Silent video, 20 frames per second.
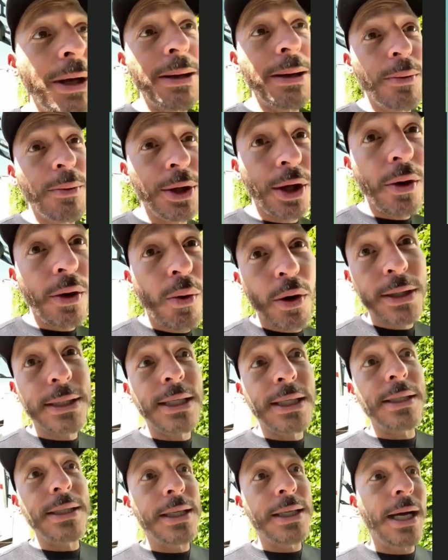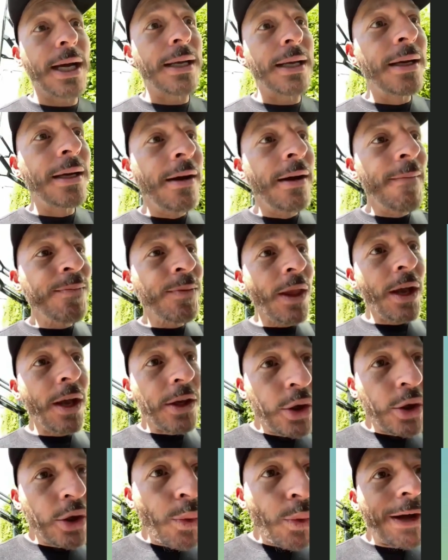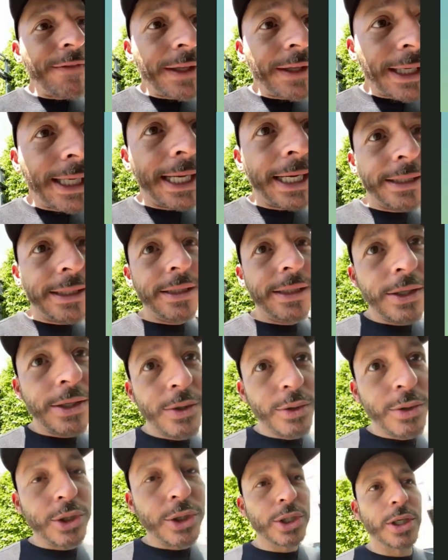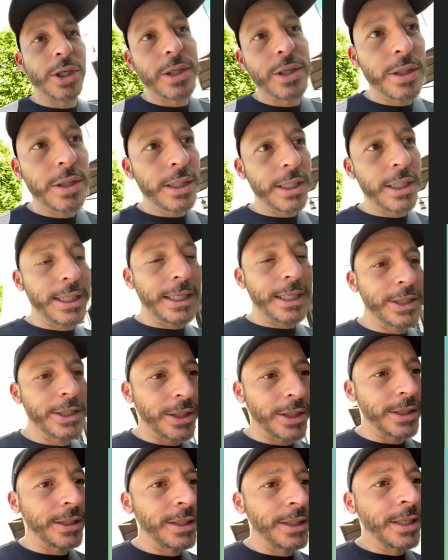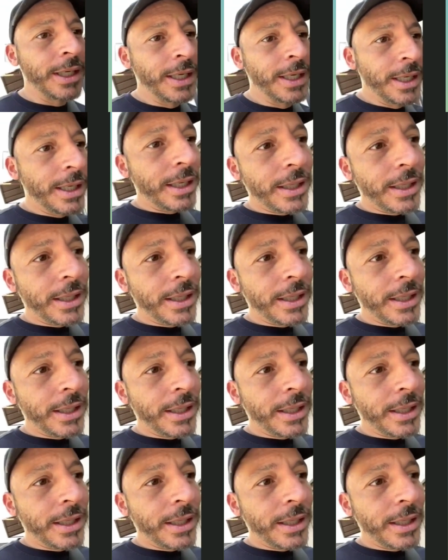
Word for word: So maybe when the quarantine's done, you have kicked your sugar addiction.